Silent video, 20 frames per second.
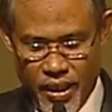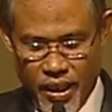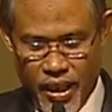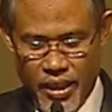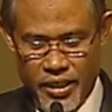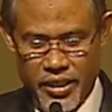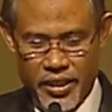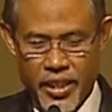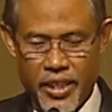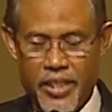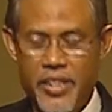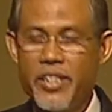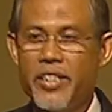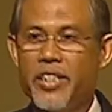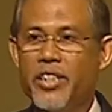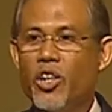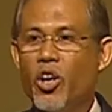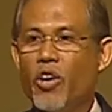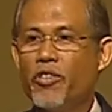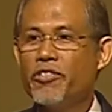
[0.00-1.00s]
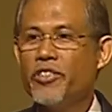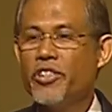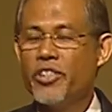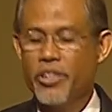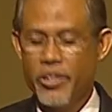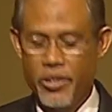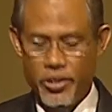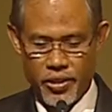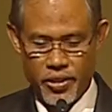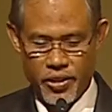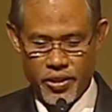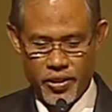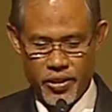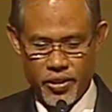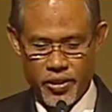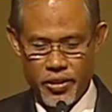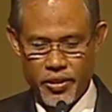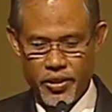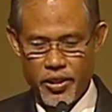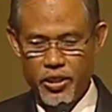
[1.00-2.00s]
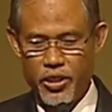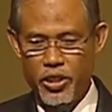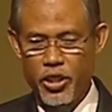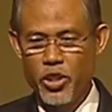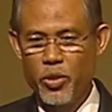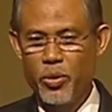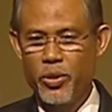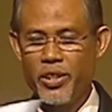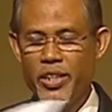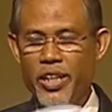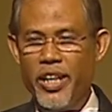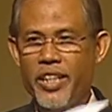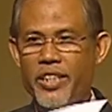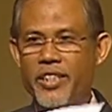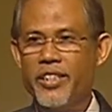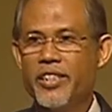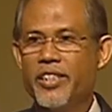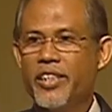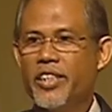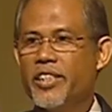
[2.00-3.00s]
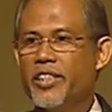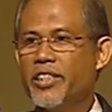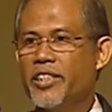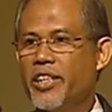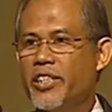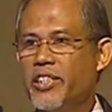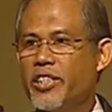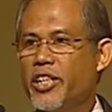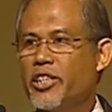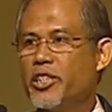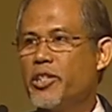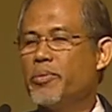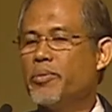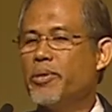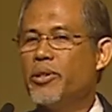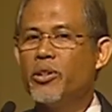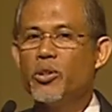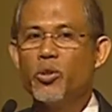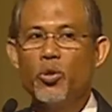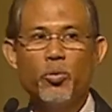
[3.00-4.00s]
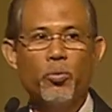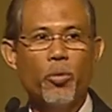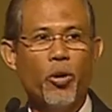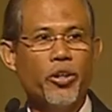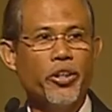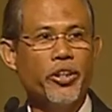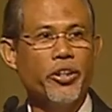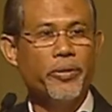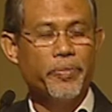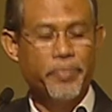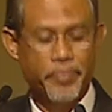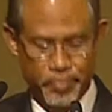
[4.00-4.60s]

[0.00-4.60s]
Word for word: ASEAN senior officials, distinguished guests, ladies and gentlemen, good morning.